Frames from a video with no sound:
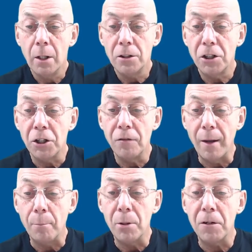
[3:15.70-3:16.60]
to
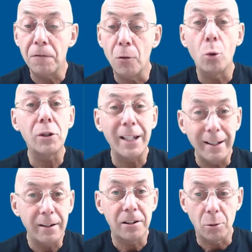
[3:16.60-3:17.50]
November the
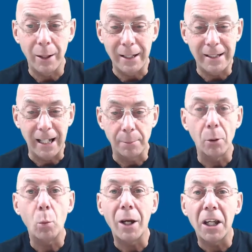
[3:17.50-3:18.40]
14th, 2010,
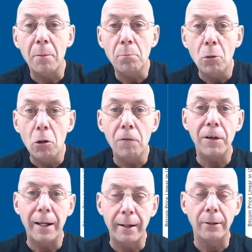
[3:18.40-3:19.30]
but we're going to move
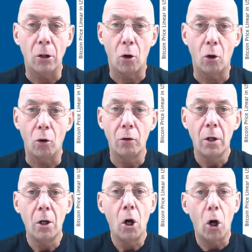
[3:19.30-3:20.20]
it along
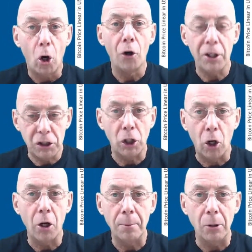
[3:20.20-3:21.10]
on a
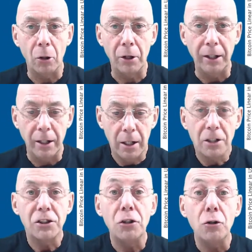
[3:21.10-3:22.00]
timeline
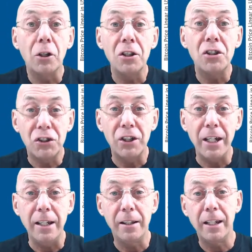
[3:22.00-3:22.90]
so you can
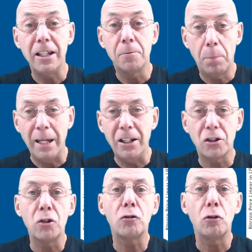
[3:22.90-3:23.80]
see these peaks
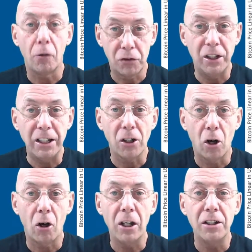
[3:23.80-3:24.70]
and troughs, these
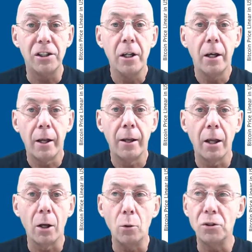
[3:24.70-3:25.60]
highs and
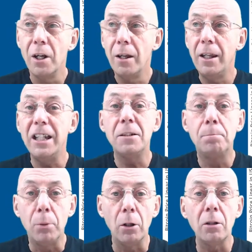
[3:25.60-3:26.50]
lows, these
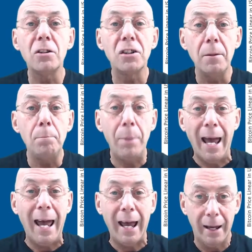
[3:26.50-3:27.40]
bulls and
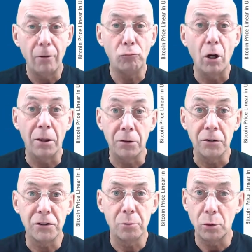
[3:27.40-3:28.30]
bear
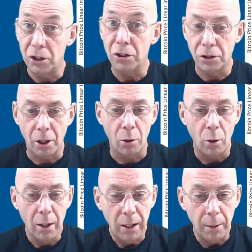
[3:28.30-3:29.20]
runs, which is so
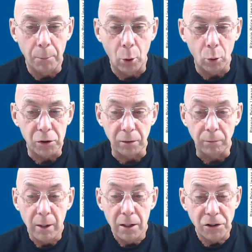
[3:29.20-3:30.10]
important.
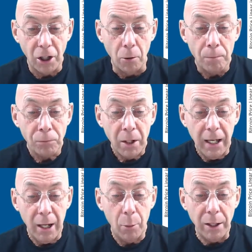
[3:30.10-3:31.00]
So
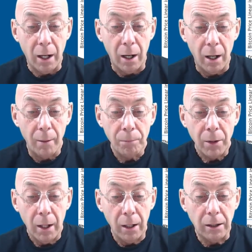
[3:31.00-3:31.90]
here we are,
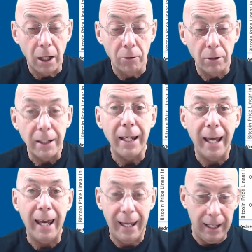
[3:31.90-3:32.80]
and currently
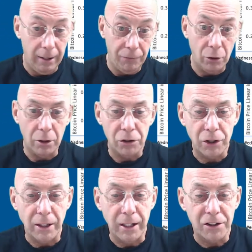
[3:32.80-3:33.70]
here, if you can
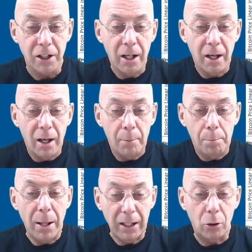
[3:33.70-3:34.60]
see this,
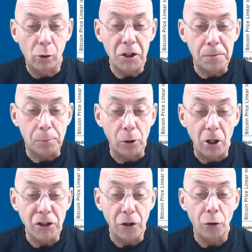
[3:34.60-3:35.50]
Bitcoin's
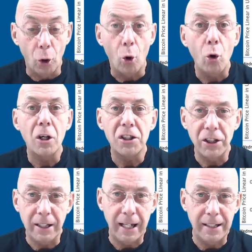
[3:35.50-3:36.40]
price on August
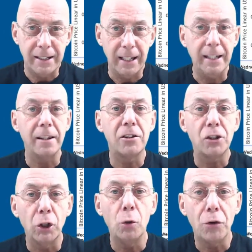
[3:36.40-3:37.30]
the 18th,
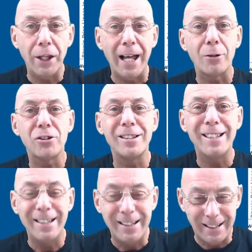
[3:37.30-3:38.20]

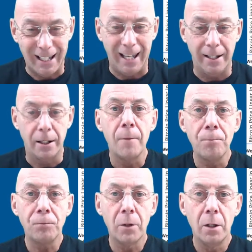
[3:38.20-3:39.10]
2010
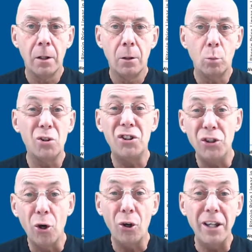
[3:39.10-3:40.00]
was
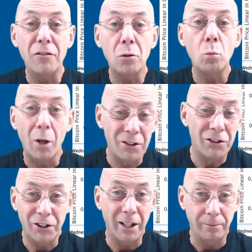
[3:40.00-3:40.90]
not even 1
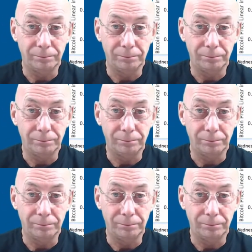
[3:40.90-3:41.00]
cent.